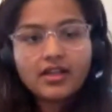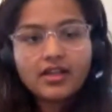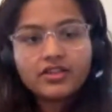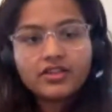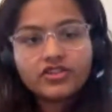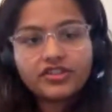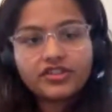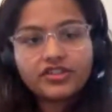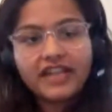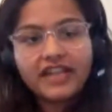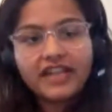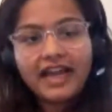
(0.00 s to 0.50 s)

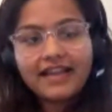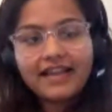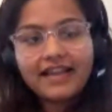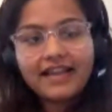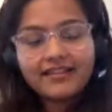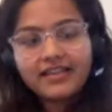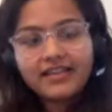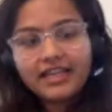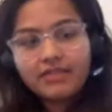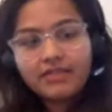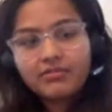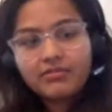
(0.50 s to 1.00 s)
Just add
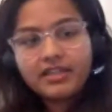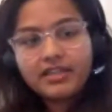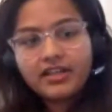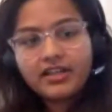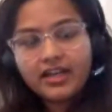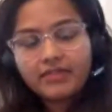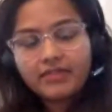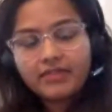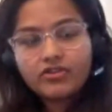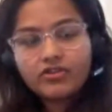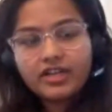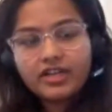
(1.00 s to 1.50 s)
the Ably
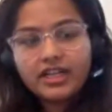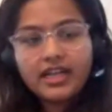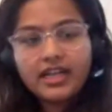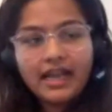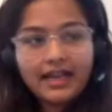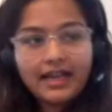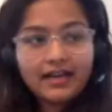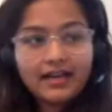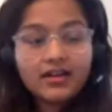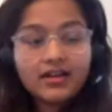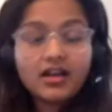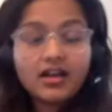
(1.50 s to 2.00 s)
library,
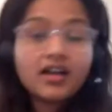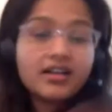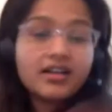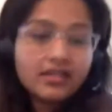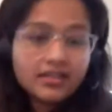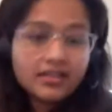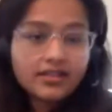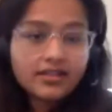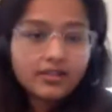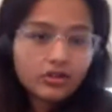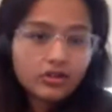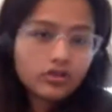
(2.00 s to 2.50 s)
and
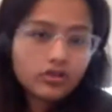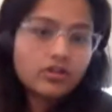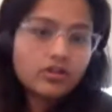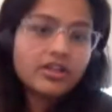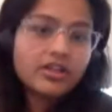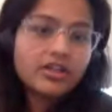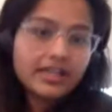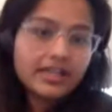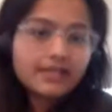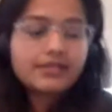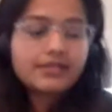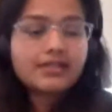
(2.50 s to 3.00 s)
under the hood,
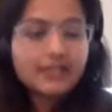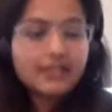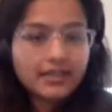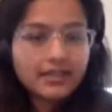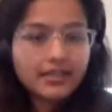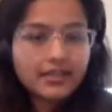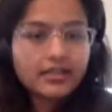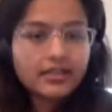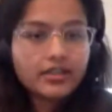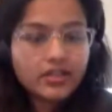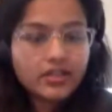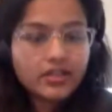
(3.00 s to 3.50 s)
it still
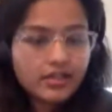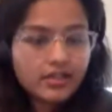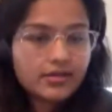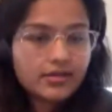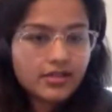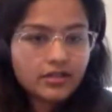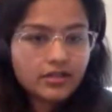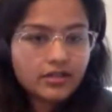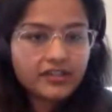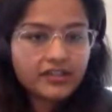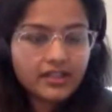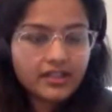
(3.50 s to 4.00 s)
is
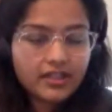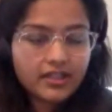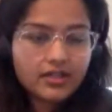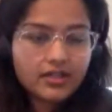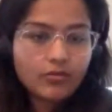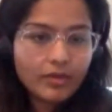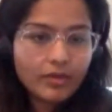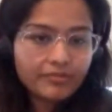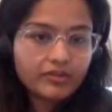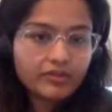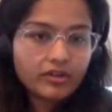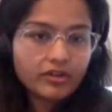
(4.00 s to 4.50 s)
using
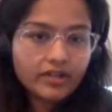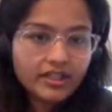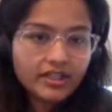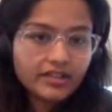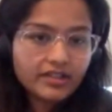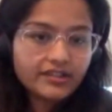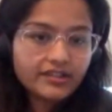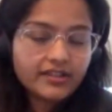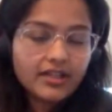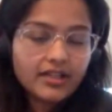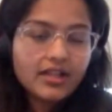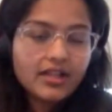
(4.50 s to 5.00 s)

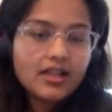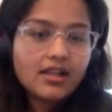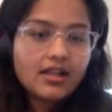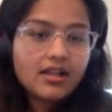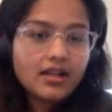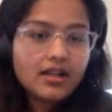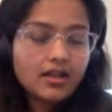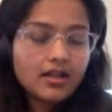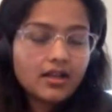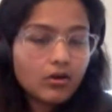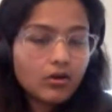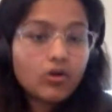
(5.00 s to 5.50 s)
WebSockets
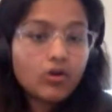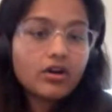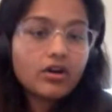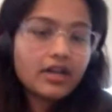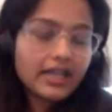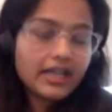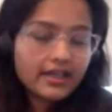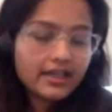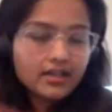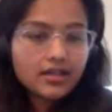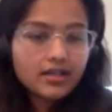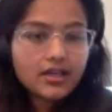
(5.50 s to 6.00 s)
or
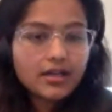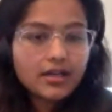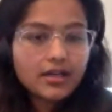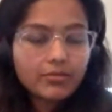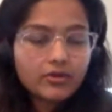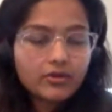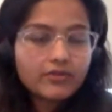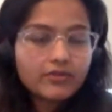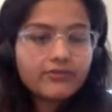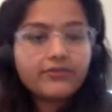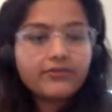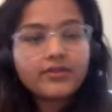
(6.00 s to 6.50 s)
like a
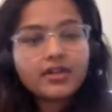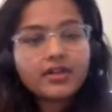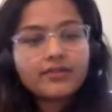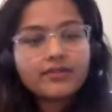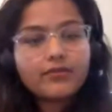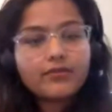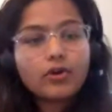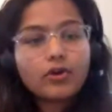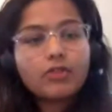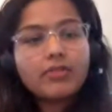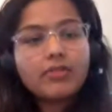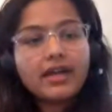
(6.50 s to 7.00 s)
couple of
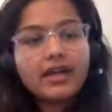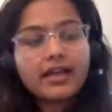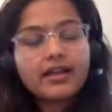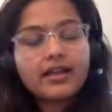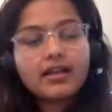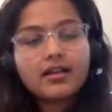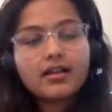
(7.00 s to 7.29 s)
fallback